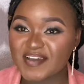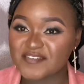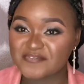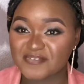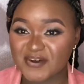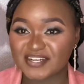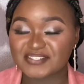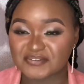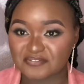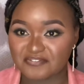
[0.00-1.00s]
phone
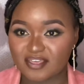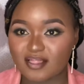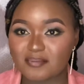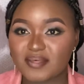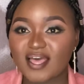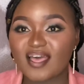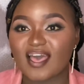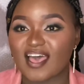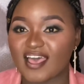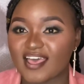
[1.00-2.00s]
to film,
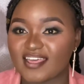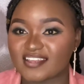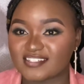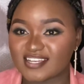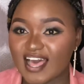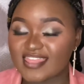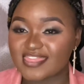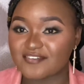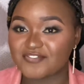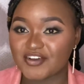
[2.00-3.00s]
and the
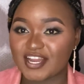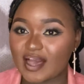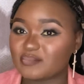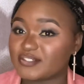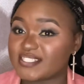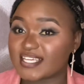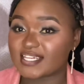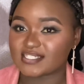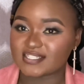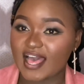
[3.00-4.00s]
phone I'm using
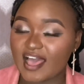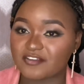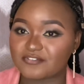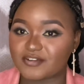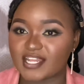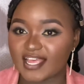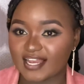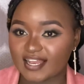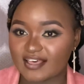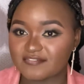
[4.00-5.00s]
is the iPhone
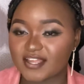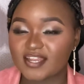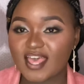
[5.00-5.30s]
11,